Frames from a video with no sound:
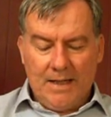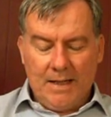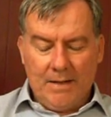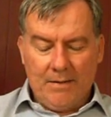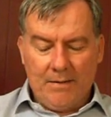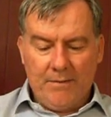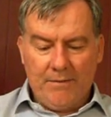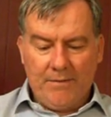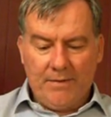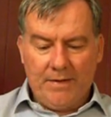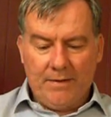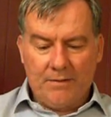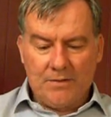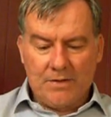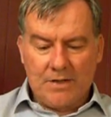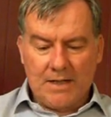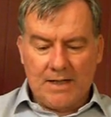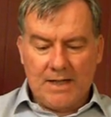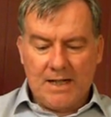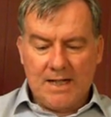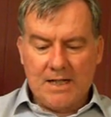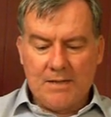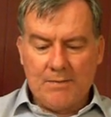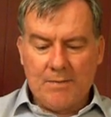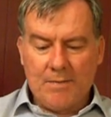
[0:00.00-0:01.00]
However, there is a
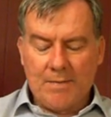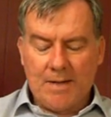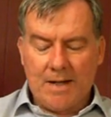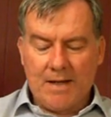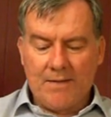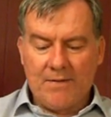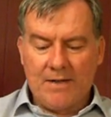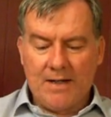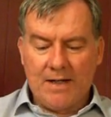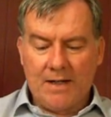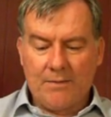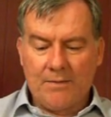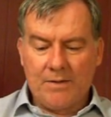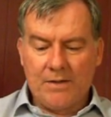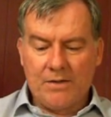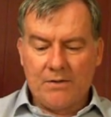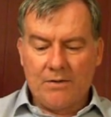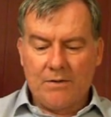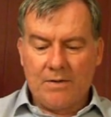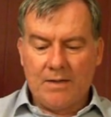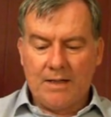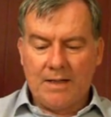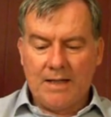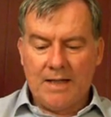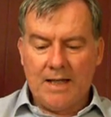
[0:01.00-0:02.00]
case to be made that equity
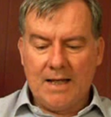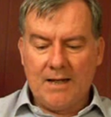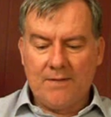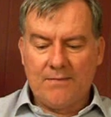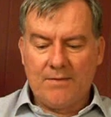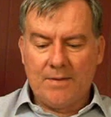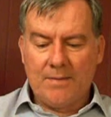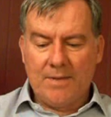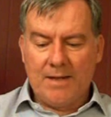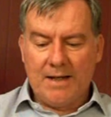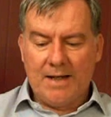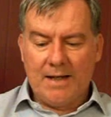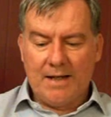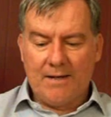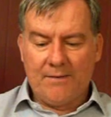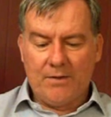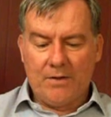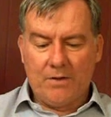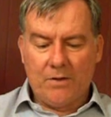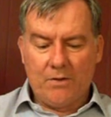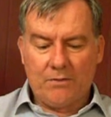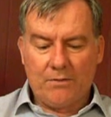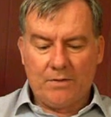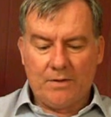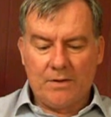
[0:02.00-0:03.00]
should think carefully about how the
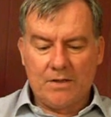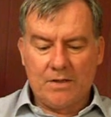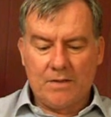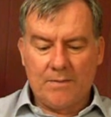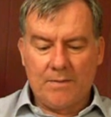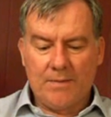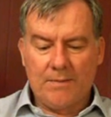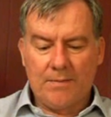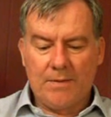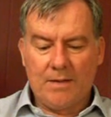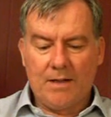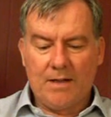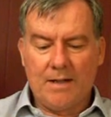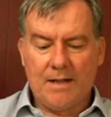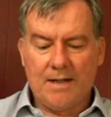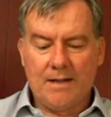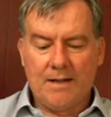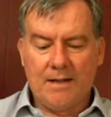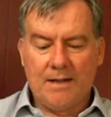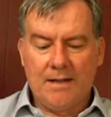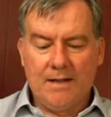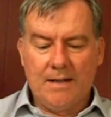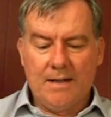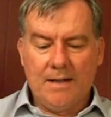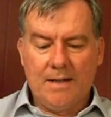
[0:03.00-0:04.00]
doctrine is to be
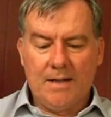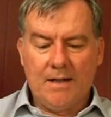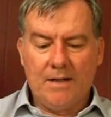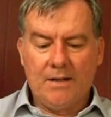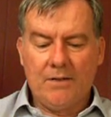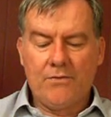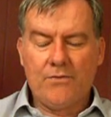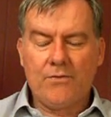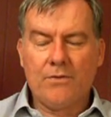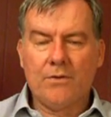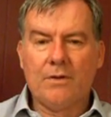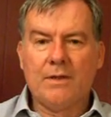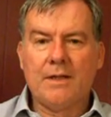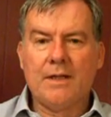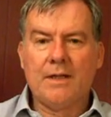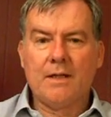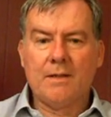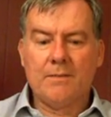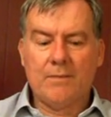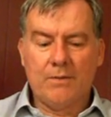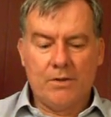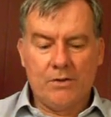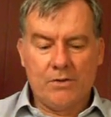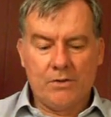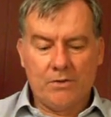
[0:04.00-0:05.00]
applied in truly
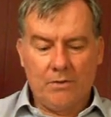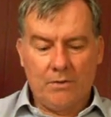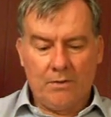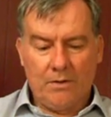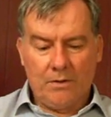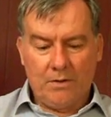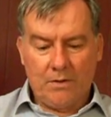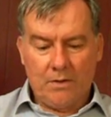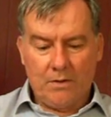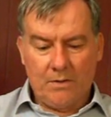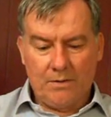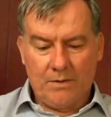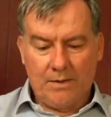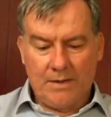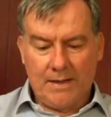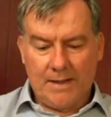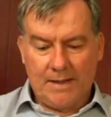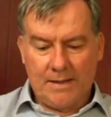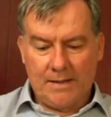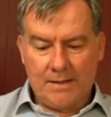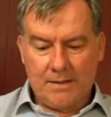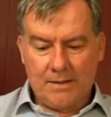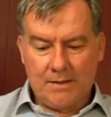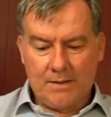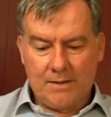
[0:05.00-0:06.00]
commercial
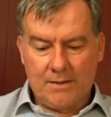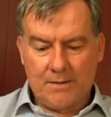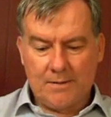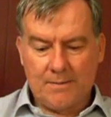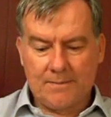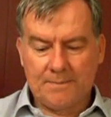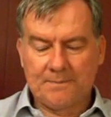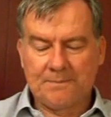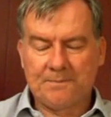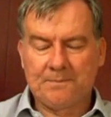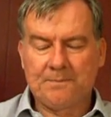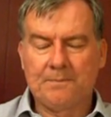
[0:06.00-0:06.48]
contexts.